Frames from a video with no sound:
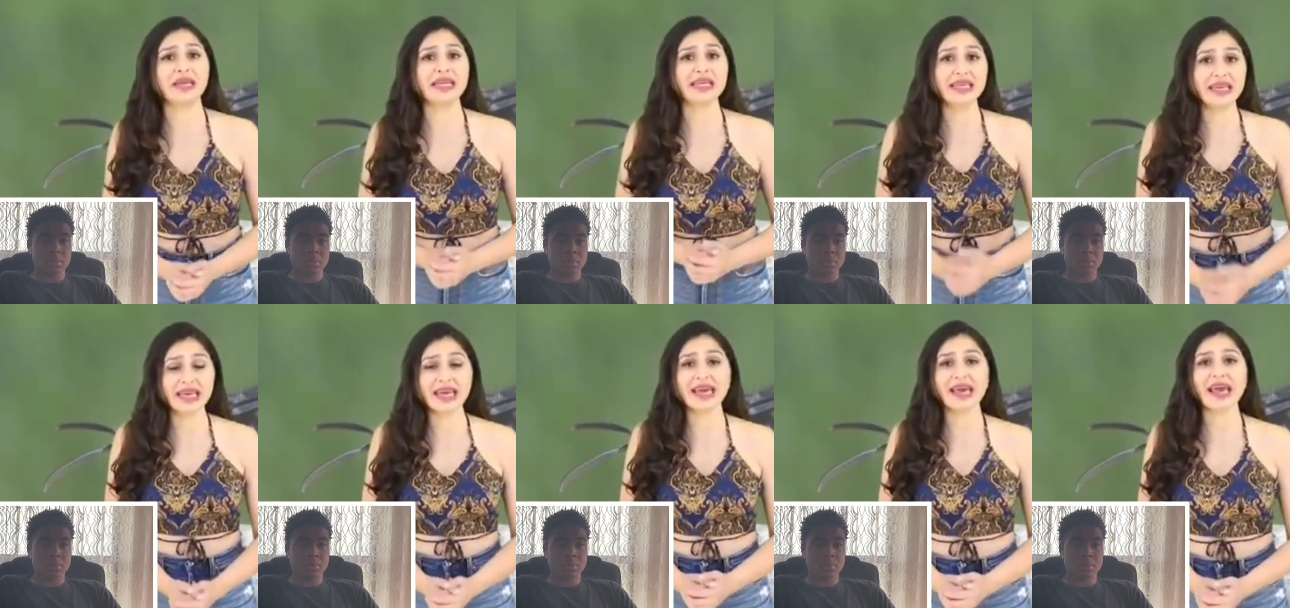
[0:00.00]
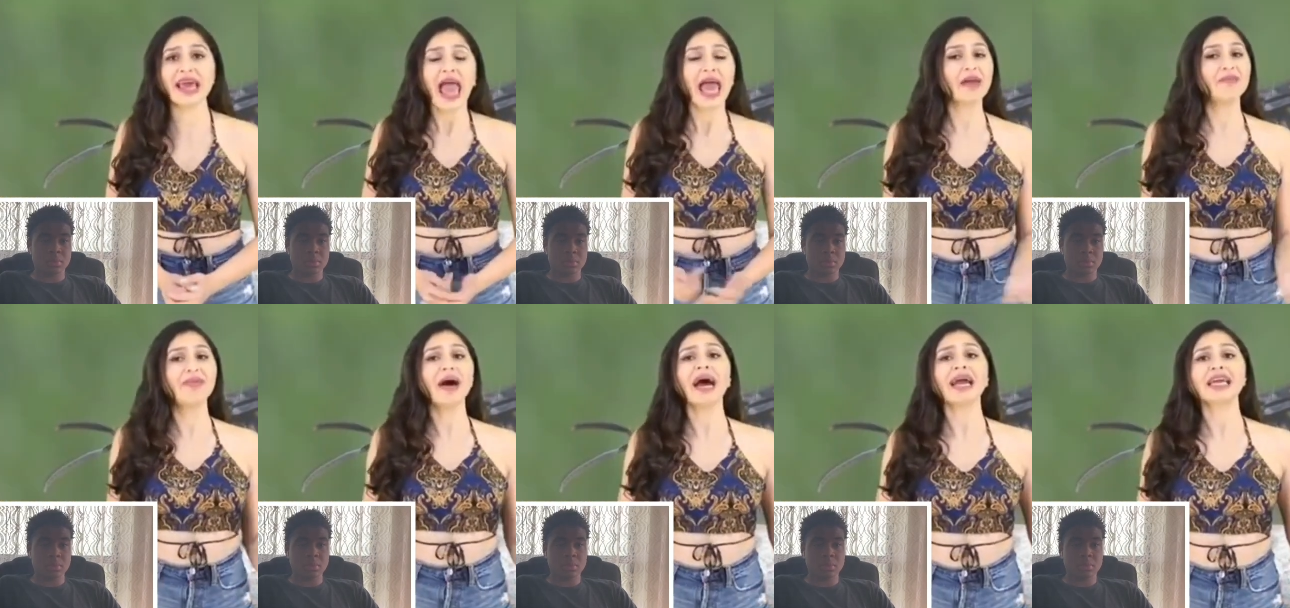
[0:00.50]
Speaker 1: year, and
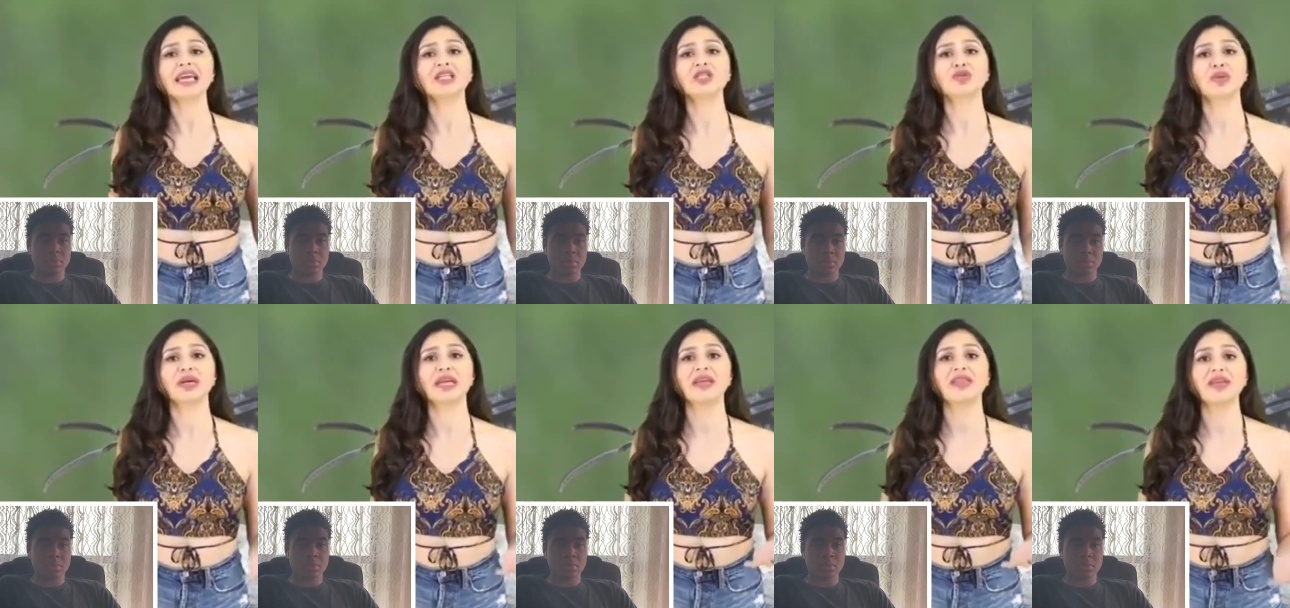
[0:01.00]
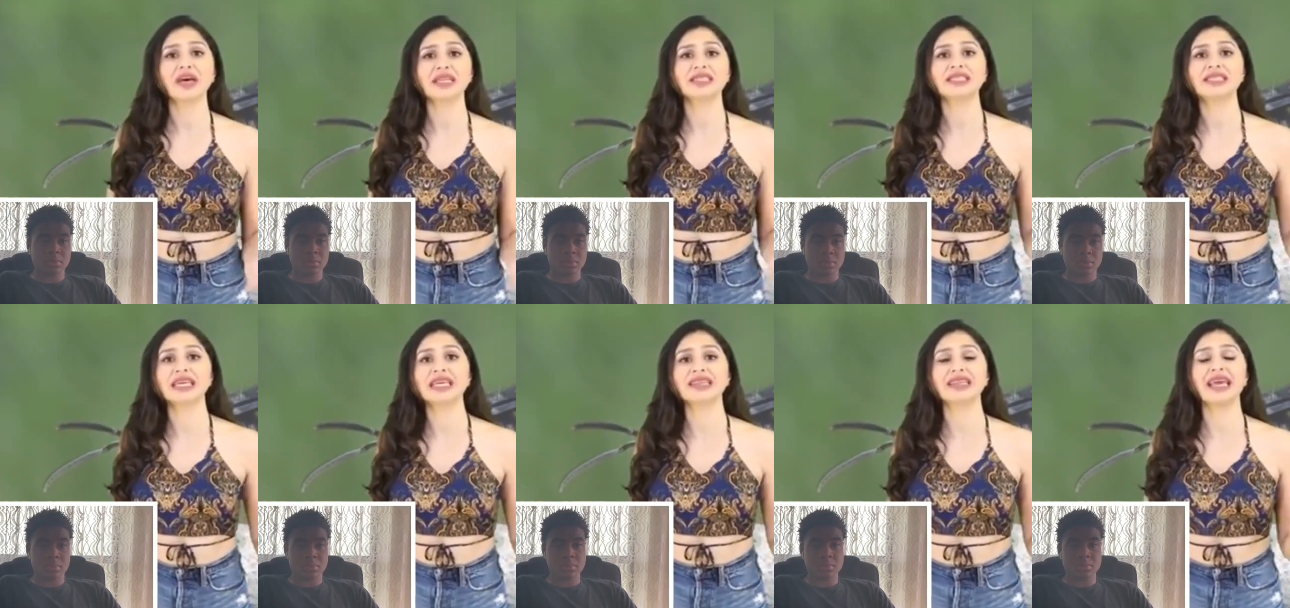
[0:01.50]
back in
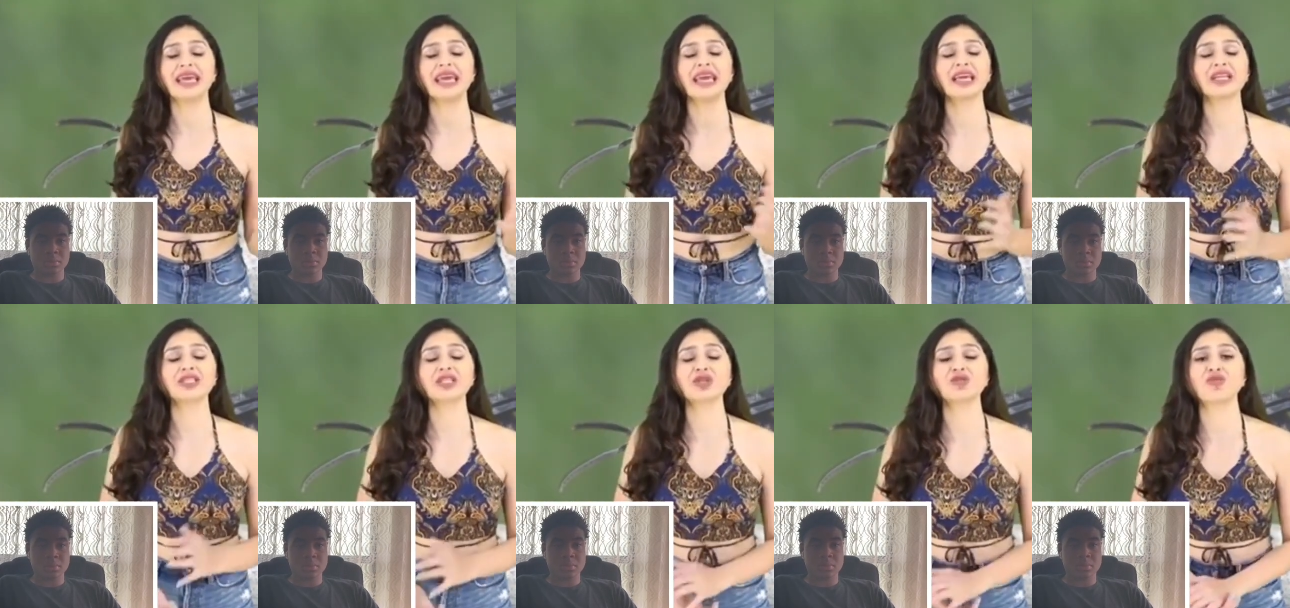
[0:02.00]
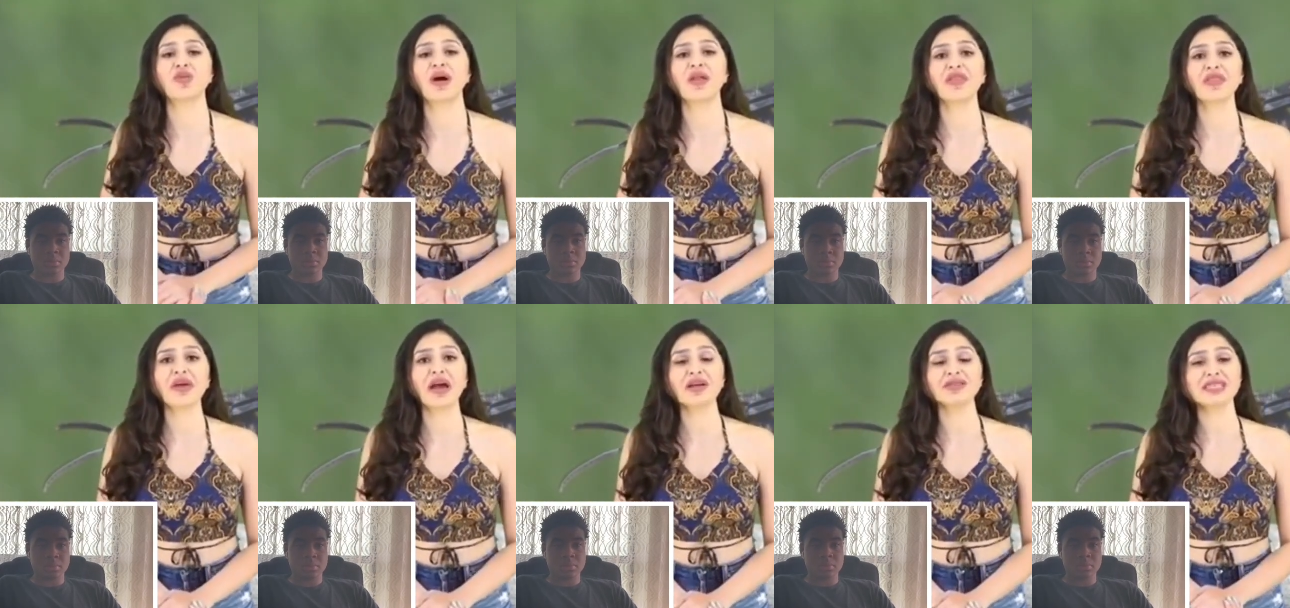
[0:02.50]
2013 they injured
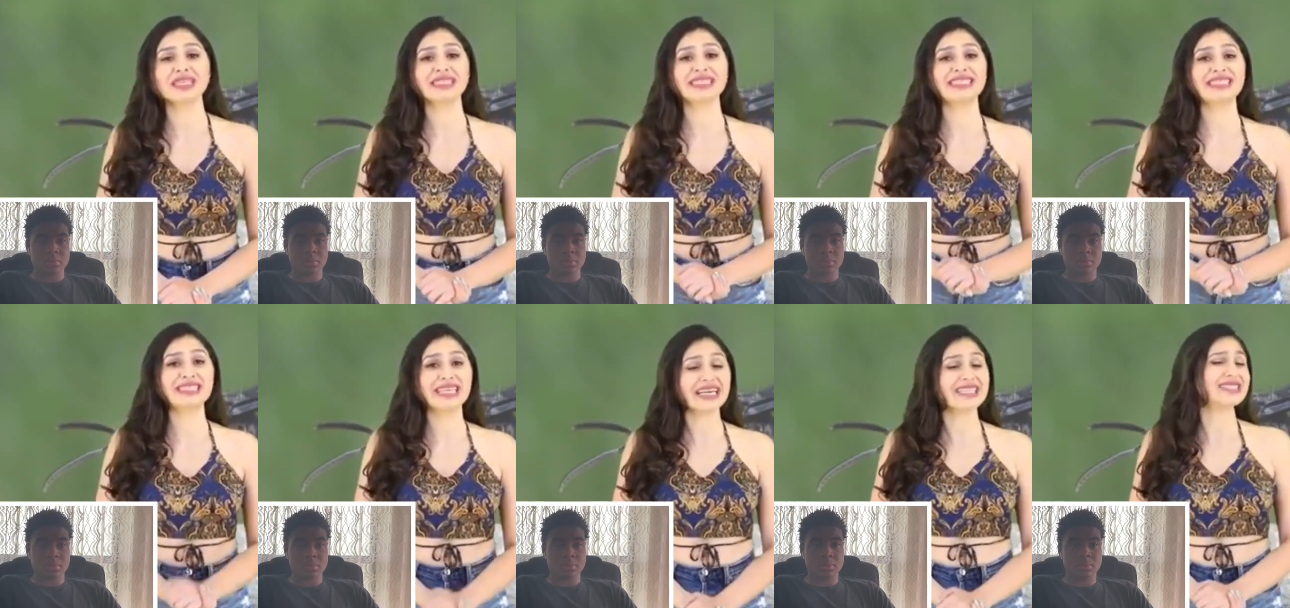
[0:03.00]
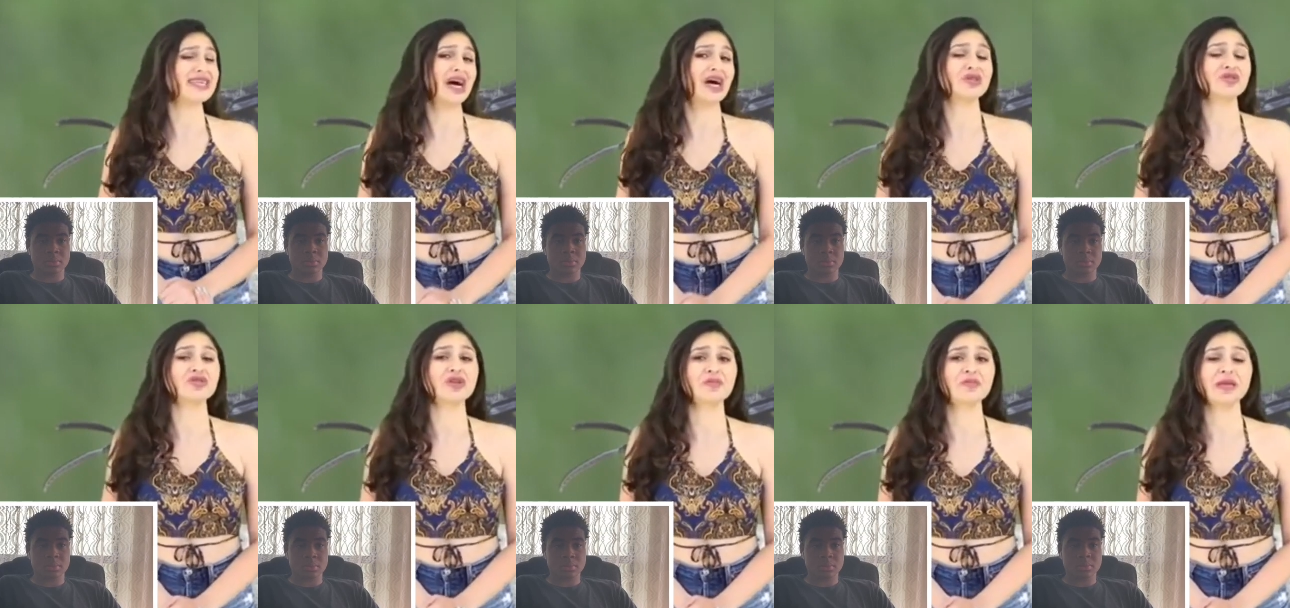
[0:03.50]

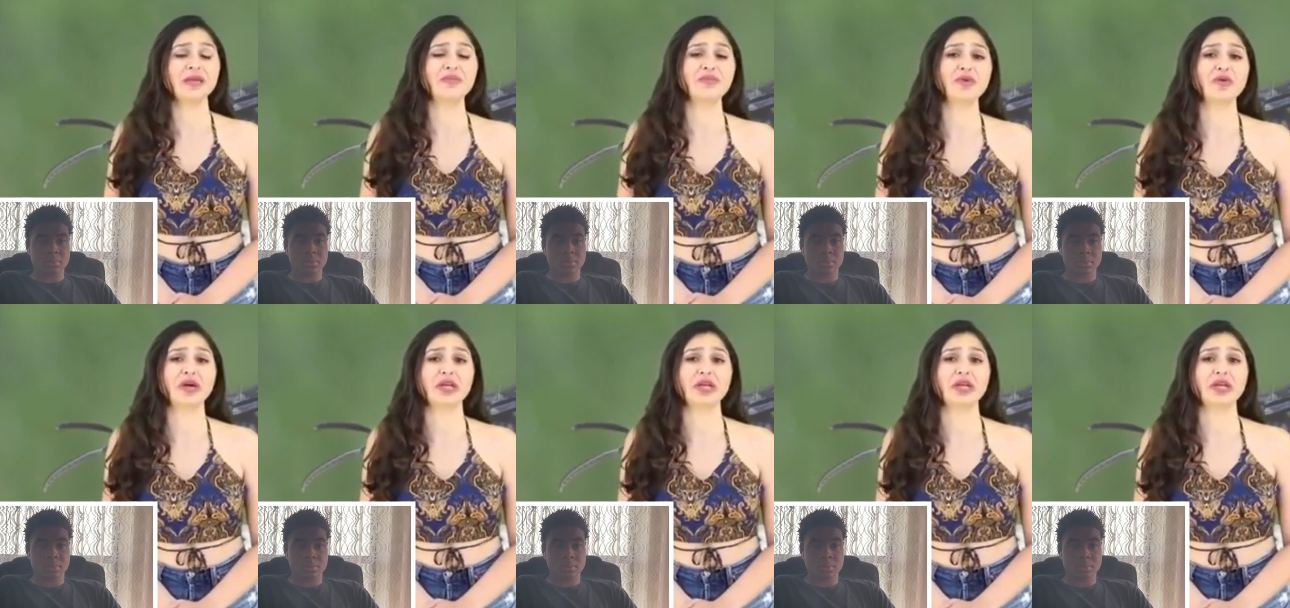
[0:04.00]
1,600 people in